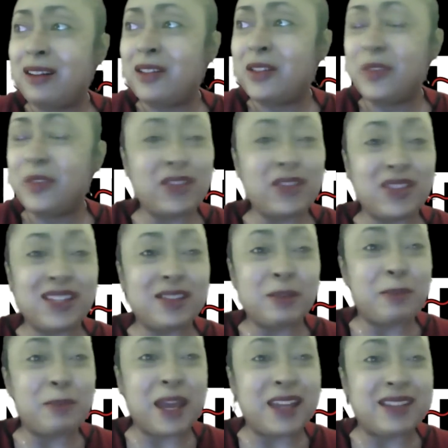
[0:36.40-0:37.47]
that these
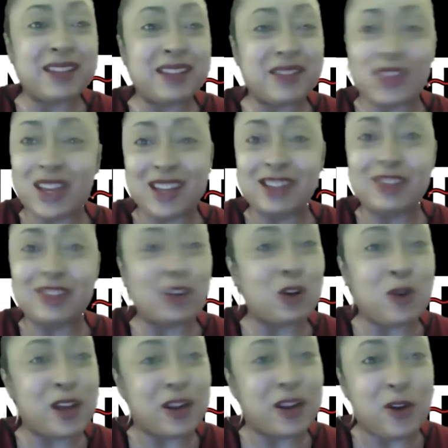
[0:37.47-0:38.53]
amazing things are
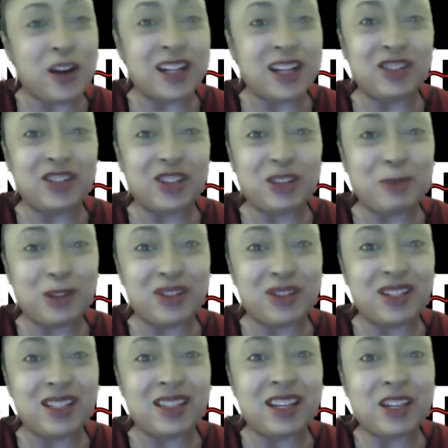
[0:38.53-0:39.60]
going on in the
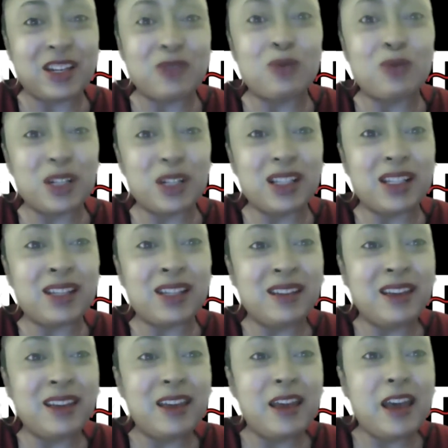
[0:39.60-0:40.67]
community that can really
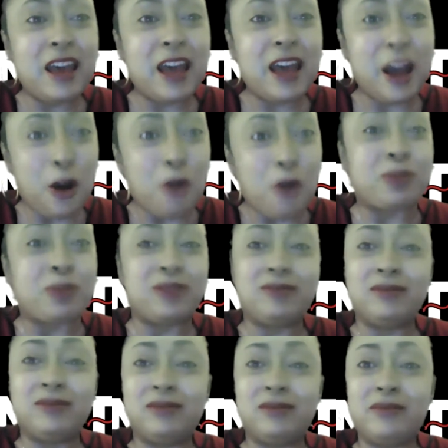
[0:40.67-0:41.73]
help
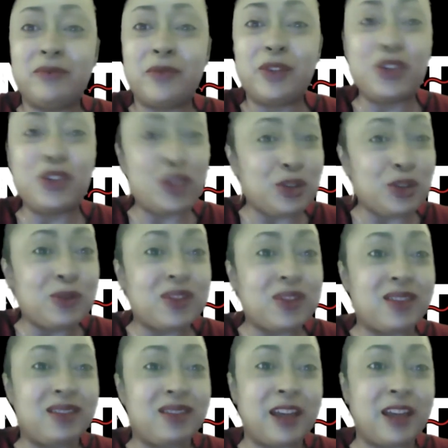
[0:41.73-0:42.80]
the youth,
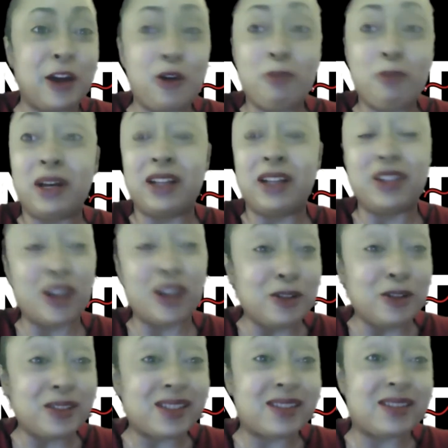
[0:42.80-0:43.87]
help
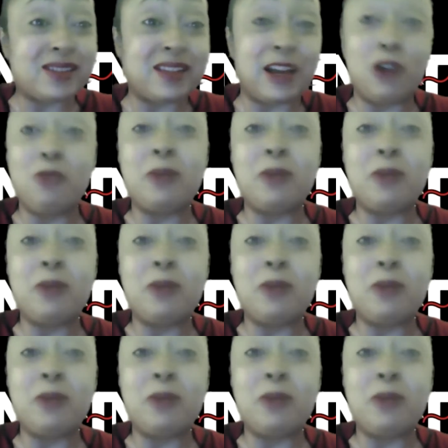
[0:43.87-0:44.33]
adults, help